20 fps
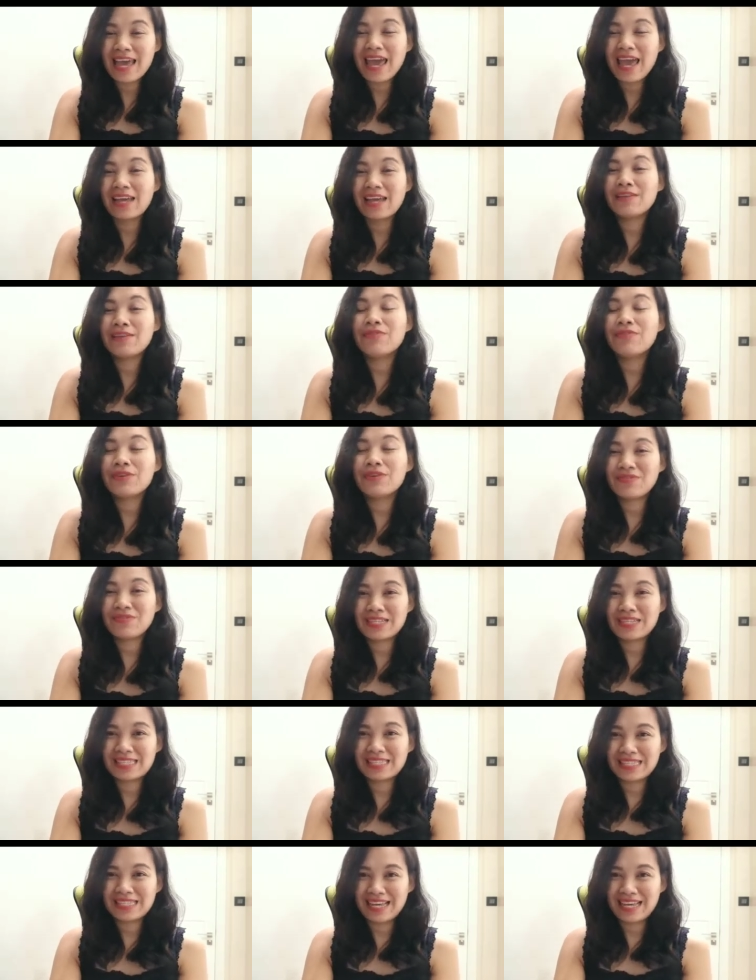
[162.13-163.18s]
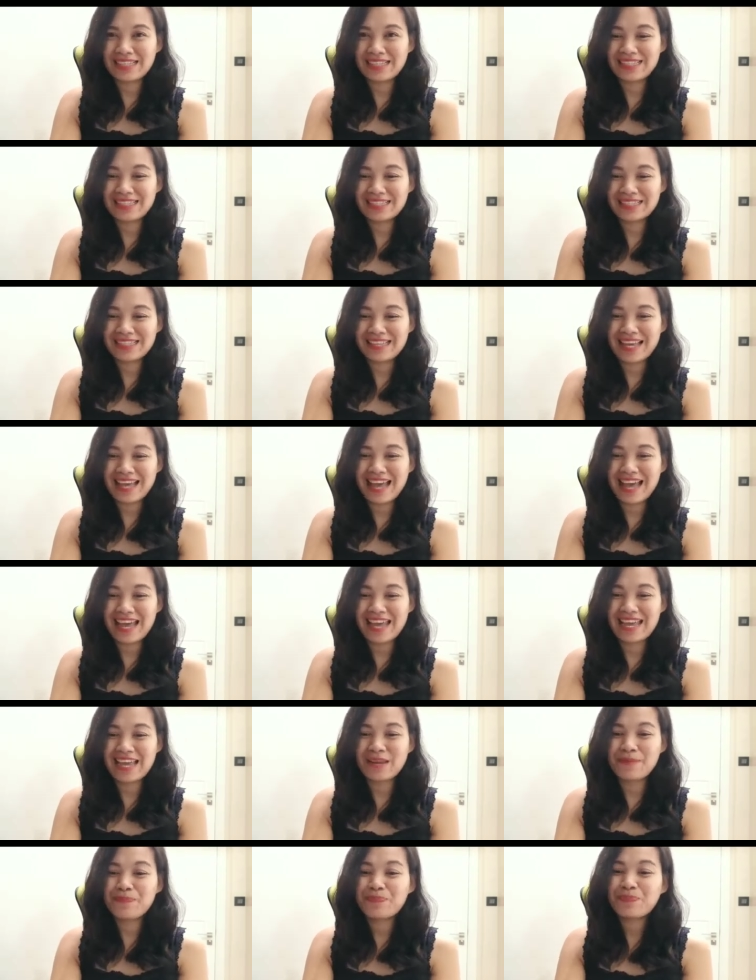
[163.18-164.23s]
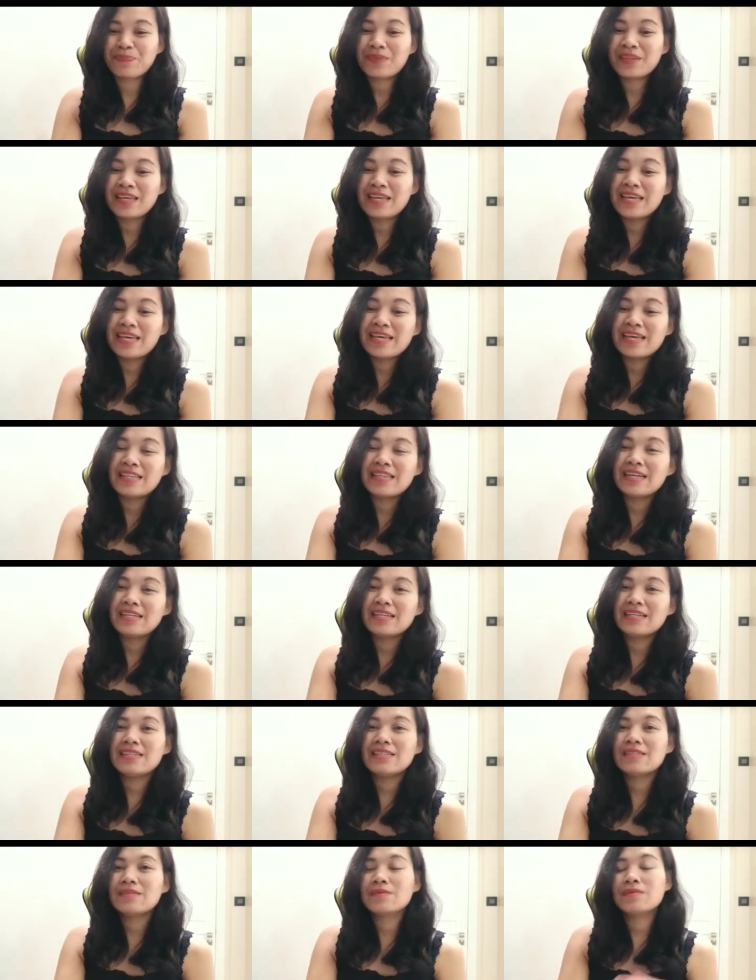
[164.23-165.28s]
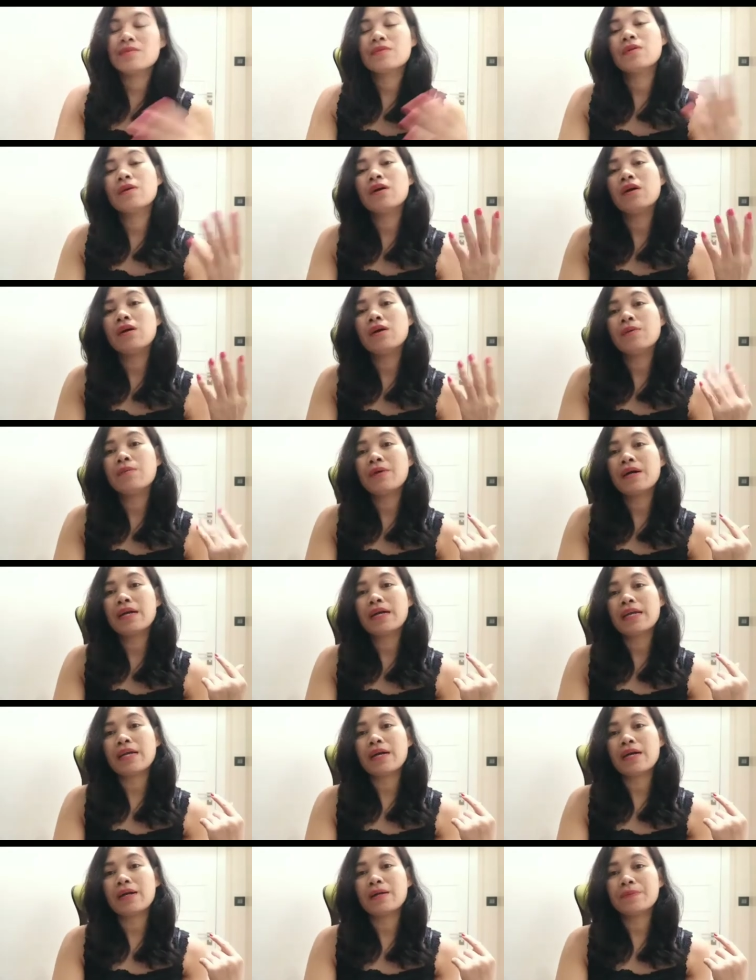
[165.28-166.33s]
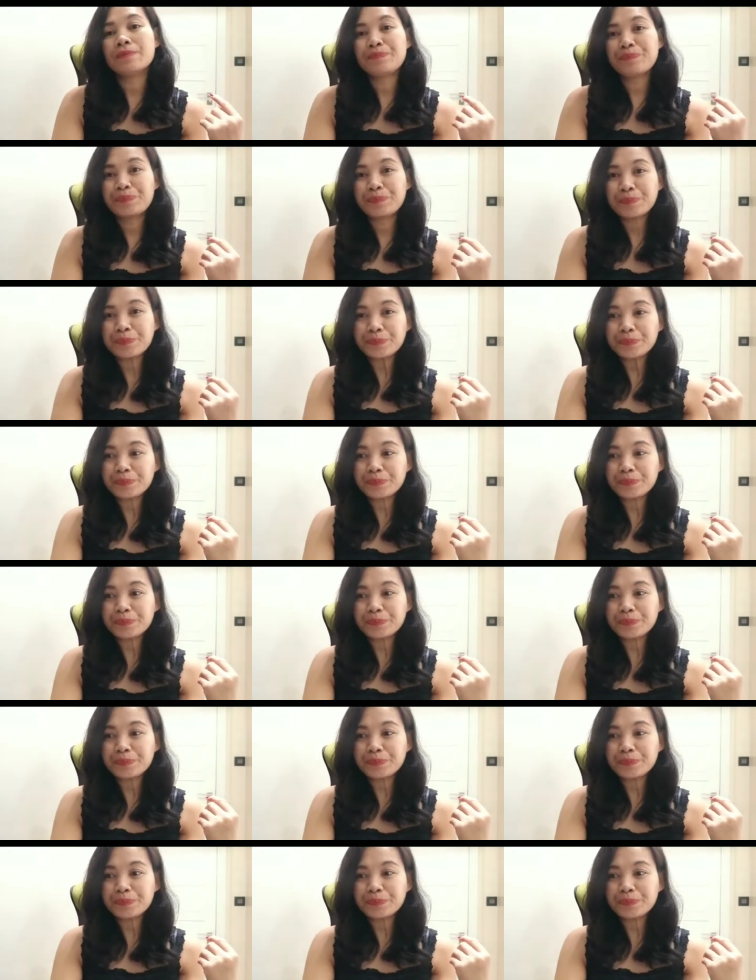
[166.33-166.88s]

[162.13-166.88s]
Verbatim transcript: and 50 cents. Ayan. That is uh, my um,